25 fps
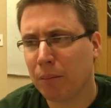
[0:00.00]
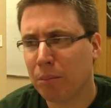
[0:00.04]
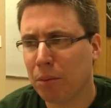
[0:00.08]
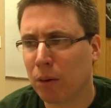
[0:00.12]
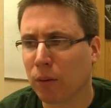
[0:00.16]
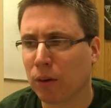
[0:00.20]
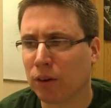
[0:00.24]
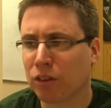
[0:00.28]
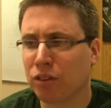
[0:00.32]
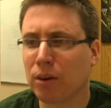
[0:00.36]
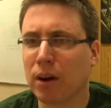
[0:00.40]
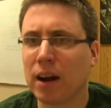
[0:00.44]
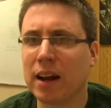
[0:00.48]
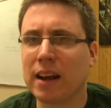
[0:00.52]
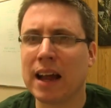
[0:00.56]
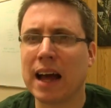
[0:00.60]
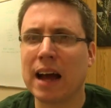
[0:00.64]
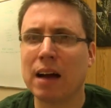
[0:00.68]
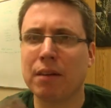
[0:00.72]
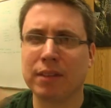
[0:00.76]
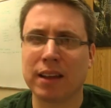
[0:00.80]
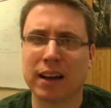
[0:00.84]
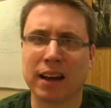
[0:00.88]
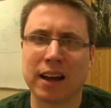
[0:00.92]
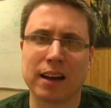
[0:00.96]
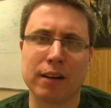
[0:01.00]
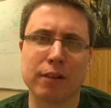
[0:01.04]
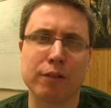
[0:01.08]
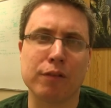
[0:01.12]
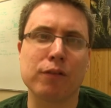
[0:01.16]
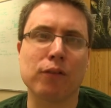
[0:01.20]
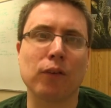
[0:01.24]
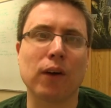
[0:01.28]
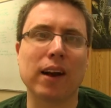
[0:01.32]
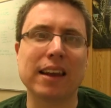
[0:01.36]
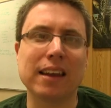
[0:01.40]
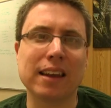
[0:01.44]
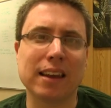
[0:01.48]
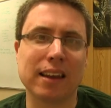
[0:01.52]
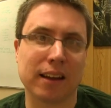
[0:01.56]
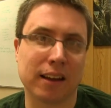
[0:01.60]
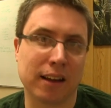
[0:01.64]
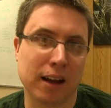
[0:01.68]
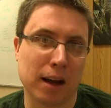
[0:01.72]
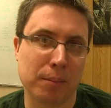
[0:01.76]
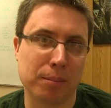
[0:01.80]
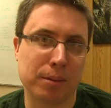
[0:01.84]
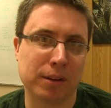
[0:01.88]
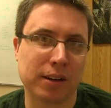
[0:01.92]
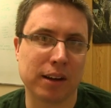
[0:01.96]
But we're trying to have that kind of friendly
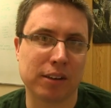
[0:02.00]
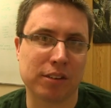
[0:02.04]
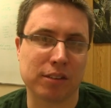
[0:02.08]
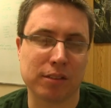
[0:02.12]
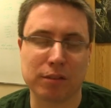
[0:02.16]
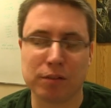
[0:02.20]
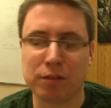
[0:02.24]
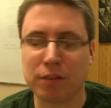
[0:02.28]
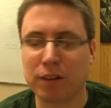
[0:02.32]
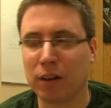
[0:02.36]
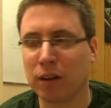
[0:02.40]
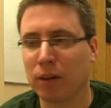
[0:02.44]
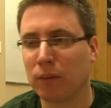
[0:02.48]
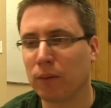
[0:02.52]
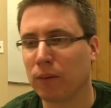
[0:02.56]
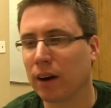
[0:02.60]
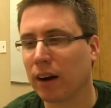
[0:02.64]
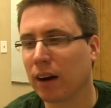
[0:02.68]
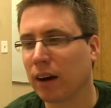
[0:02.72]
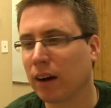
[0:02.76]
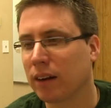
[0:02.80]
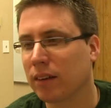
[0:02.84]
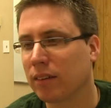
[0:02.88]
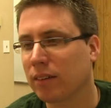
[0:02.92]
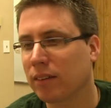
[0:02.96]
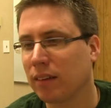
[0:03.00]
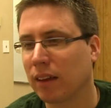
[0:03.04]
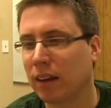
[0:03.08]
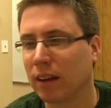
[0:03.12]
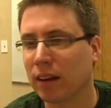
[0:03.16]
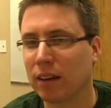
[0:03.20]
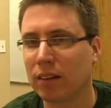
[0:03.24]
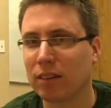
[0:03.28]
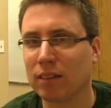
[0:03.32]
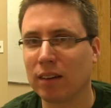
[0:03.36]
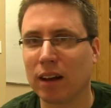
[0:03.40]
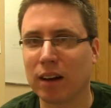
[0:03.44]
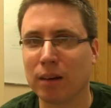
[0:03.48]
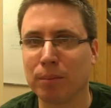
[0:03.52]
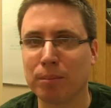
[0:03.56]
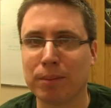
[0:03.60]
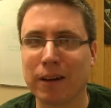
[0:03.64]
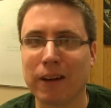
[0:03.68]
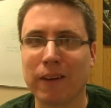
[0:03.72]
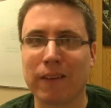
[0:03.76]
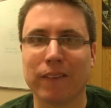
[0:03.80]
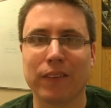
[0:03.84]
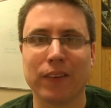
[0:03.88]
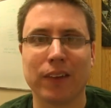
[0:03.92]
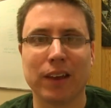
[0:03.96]
competition feel where it's like, it's not
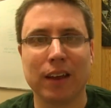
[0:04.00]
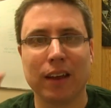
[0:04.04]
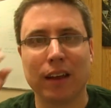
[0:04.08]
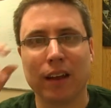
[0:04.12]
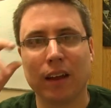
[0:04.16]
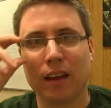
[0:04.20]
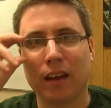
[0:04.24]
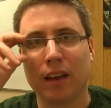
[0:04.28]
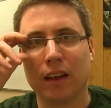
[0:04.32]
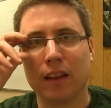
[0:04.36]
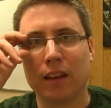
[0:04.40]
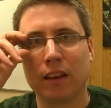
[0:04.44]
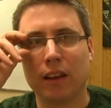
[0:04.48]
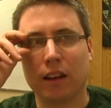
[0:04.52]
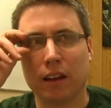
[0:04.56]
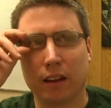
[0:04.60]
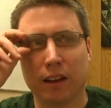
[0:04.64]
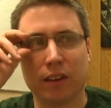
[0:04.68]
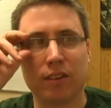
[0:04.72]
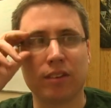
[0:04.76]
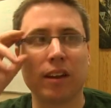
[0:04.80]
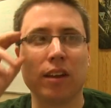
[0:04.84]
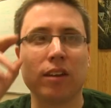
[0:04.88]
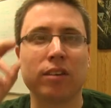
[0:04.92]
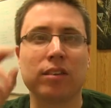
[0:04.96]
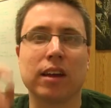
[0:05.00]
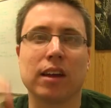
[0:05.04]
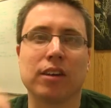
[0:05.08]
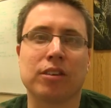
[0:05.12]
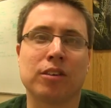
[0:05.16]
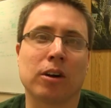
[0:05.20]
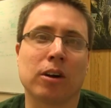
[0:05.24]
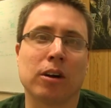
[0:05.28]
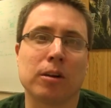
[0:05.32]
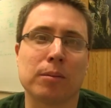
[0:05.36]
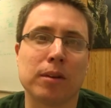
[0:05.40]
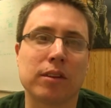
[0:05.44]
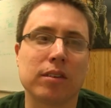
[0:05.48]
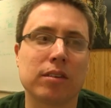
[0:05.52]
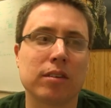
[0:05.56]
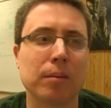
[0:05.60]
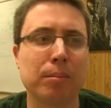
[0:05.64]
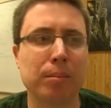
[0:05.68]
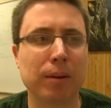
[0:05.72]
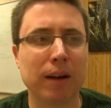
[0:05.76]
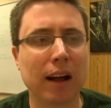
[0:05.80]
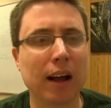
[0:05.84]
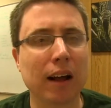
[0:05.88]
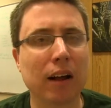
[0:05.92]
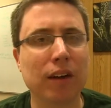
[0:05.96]
about the lists that you see at tournaments.
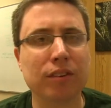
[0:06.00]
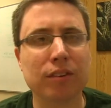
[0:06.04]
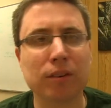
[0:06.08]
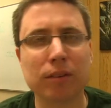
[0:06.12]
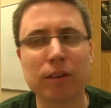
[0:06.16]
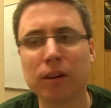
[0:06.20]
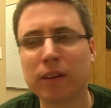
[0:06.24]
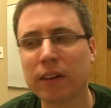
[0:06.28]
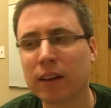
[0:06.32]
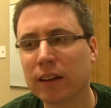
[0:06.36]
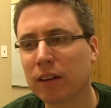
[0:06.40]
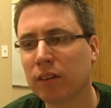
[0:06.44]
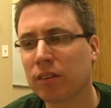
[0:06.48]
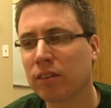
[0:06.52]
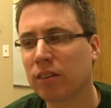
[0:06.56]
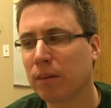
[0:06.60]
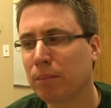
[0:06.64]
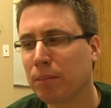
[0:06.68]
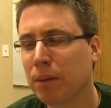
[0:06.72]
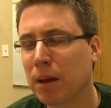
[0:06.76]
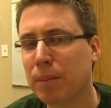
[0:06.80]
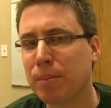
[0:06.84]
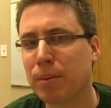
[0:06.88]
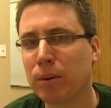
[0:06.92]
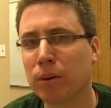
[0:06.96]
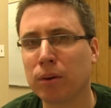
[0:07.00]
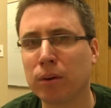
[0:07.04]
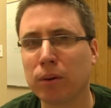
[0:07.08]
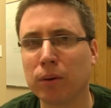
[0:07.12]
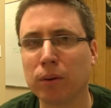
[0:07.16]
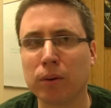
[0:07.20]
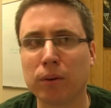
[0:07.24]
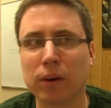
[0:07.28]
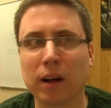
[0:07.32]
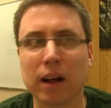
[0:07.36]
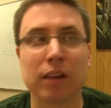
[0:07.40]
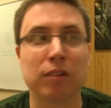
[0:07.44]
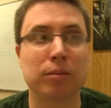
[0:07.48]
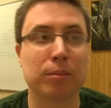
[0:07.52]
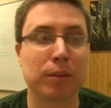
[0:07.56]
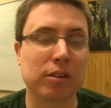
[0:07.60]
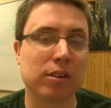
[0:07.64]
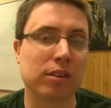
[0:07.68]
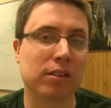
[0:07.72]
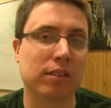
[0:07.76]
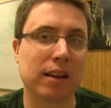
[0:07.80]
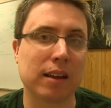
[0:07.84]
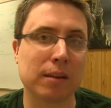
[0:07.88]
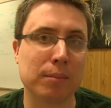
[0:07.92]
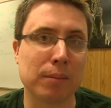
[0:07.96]
But I also know that there's some people who, as
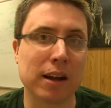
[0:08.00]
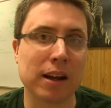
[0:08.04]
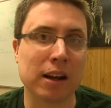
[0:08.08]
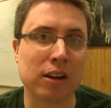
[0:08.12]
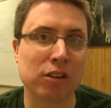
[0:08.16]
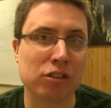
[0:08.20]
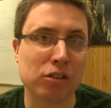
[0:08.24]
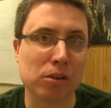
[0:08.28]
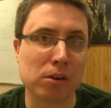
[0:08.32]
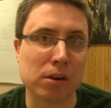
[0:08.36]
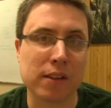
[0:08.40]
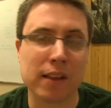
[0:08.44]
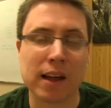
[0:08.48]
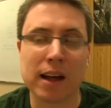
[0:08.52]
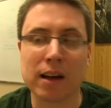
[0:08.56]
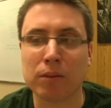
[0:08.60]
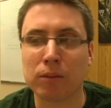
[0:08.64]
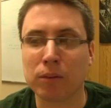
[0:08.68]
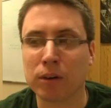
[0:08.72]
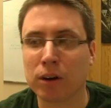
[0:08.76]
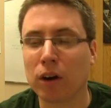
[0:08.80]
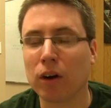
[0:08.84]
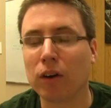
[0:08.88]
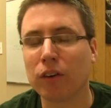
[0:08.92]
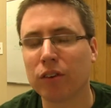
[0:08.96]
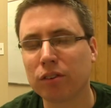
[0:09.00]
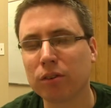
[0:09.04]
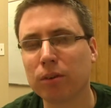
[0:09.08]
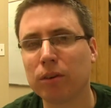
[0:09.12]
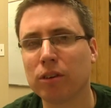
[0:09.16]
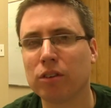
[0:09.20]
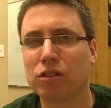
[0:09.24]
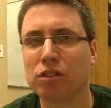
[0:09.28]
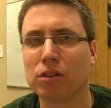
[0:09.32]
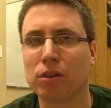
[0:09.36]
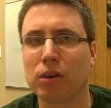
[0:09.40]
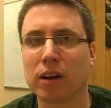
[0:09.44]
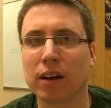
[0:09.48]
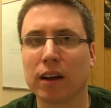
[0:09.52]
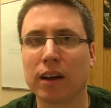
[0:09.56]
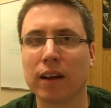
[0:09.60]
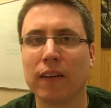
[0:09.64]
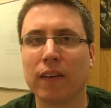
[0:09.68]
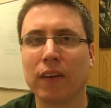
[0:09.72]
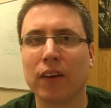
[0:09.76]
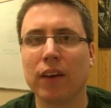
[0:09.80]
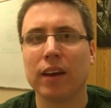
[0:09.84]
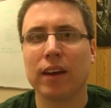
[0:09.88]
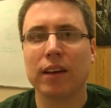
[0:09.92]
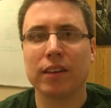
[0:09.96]
much as they might enjoy that, would also
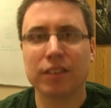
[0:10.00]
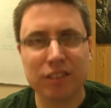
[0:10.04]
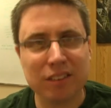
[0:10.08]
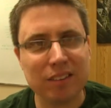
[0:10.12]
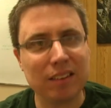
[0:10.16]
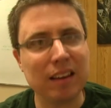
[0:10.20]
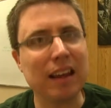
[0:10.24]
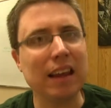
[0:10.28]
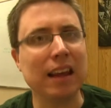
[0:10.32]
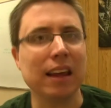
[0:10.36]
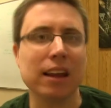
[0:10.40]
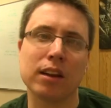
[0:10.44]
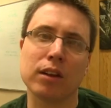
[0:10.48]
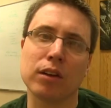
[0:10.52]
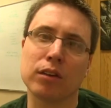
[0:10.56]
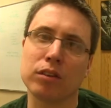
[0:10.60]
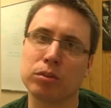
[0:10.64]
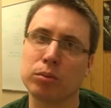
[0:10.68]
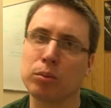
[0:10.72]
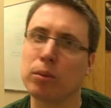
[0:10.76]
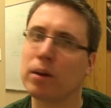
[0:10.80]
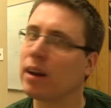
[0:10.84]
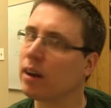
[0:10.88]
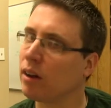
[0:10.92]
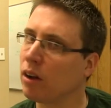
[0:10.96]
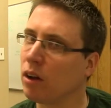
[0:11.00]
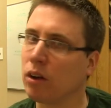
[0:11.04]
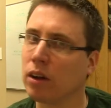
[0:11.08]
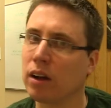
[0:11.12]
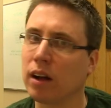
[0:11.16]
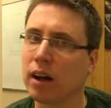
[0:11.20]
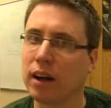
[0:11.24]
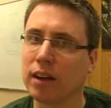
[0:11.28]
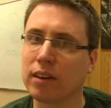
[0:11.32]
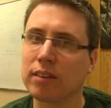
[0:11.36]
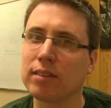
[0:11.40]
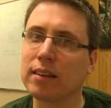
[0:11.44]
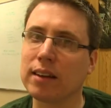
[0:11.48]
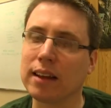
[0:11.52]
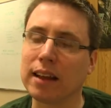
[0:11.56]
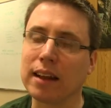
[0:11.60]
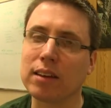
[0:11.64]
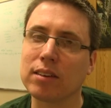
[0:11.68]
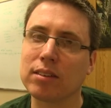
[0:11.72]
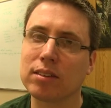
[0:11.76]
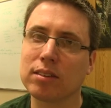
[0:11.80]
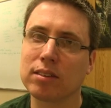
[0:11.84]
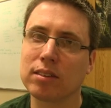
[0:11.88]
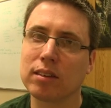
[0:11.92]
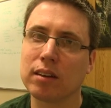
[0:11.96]
enjoy seeing those win-at-all-cost
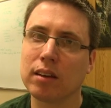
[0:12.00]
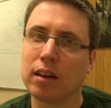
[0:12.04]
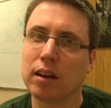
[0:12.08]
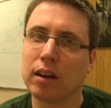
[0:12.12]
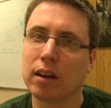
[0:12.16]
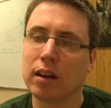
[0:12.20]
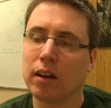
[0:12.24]
lists.